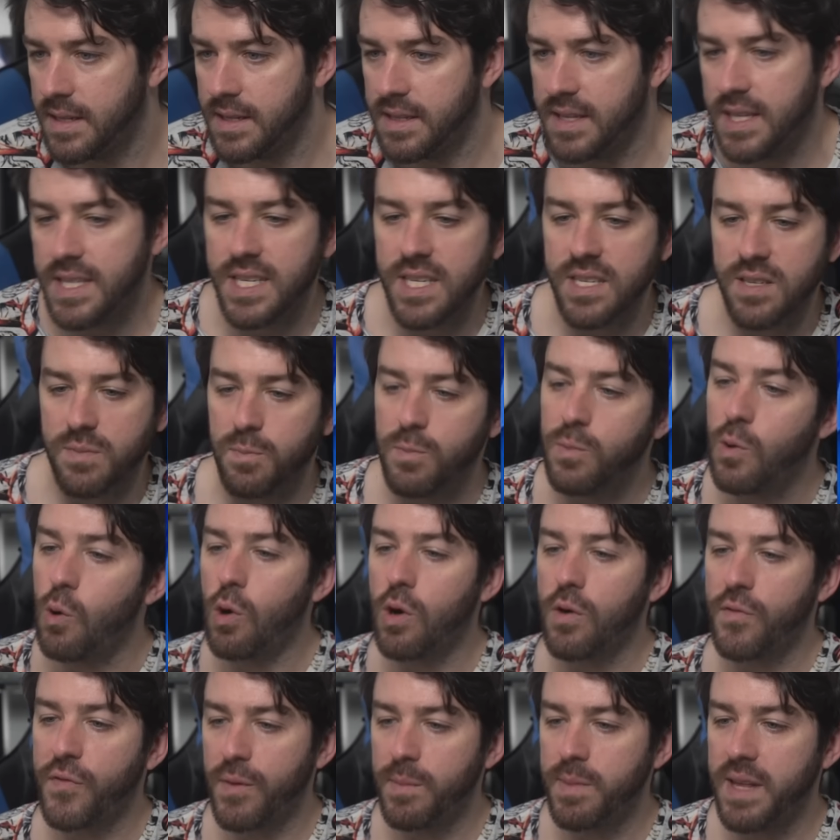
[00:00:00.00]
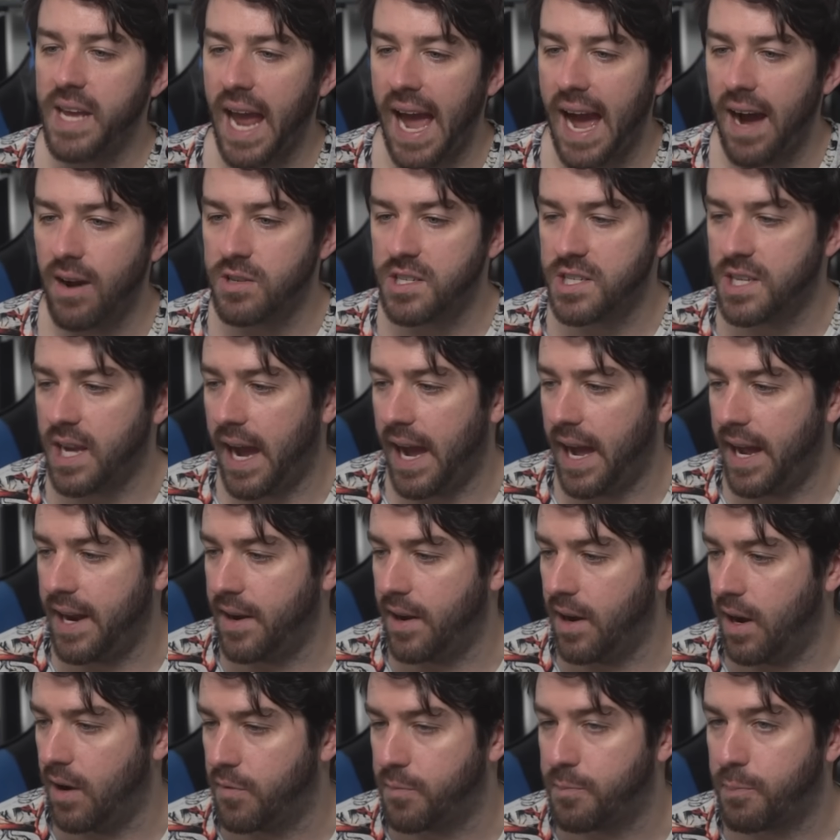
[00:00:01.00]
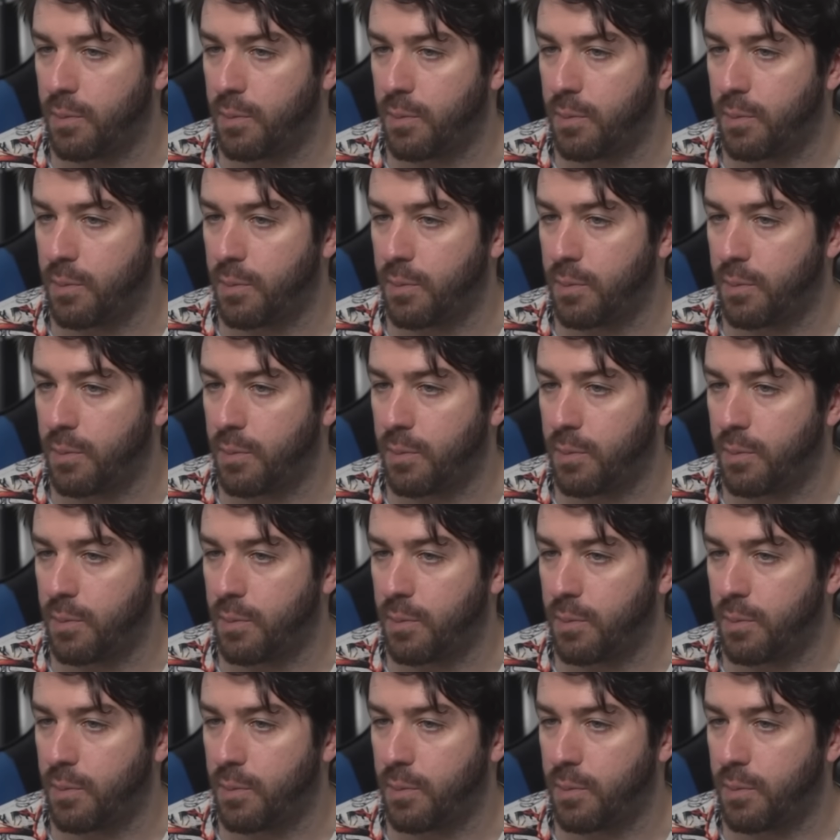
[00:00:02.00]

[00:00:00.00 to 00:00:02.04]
This is more from the outside of